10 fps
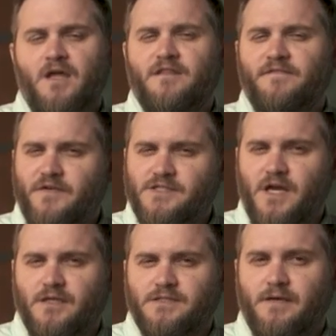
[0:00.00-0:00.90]
The first
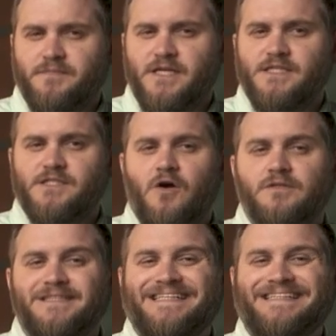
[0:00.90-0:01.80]
concept is
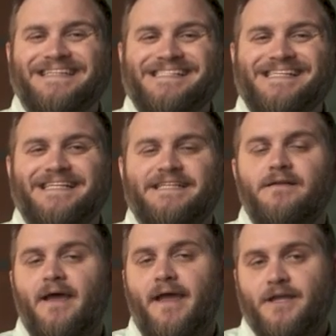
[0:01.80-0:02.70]
called elicited
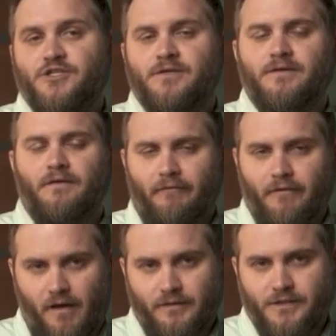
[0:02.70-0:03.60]
agent
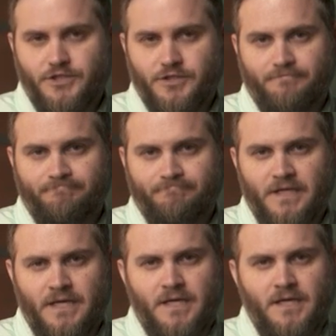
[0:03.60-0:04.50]
knowledge.
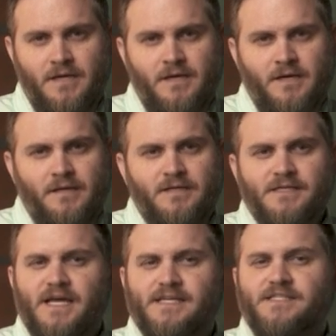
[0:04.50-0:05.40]
This
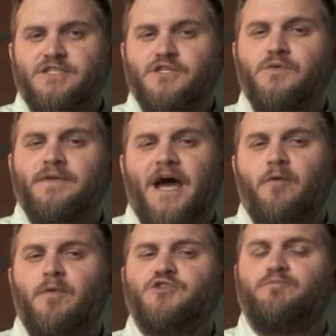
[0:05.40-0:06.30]
has to do with how
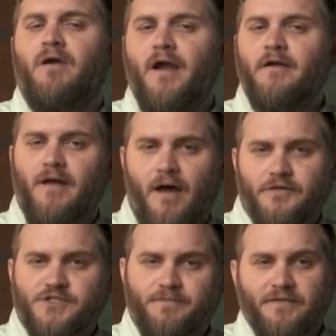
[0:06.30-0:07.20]
much prior
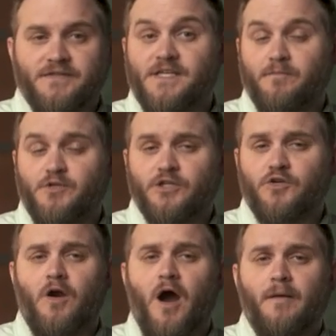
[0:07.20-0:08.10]
knowledge about the subject
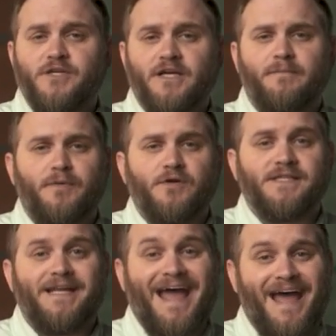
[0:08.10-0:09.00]
or object a
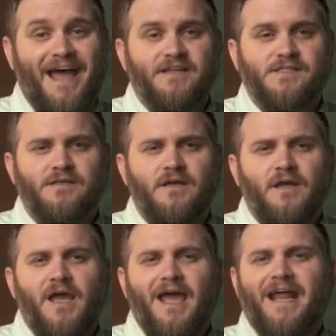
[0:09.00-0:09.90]
person has
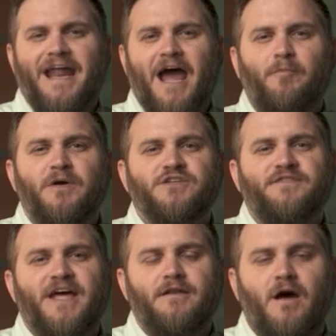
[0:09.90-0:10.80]
and how much of
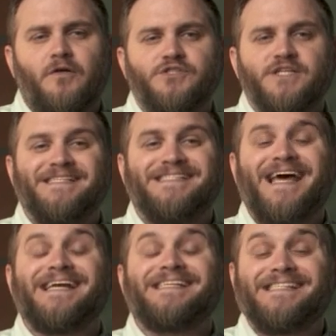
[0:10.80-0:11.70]
that knowledge is
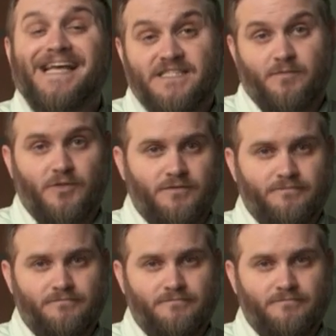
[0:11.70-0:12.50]
accessible.